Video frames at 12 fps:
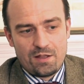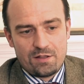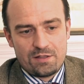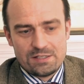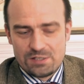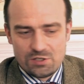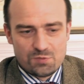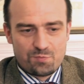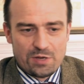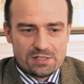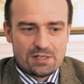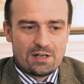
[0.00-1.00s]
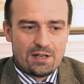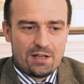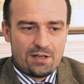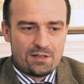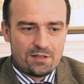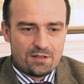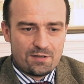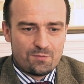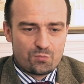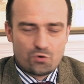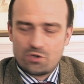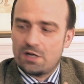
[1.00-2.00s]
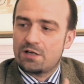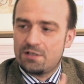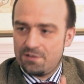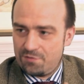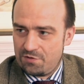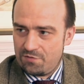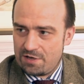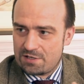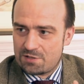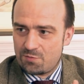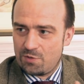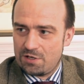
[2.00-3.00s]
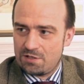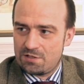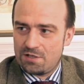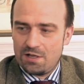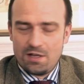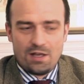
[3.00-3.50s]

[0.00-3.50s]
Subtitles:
This is basically productive investment.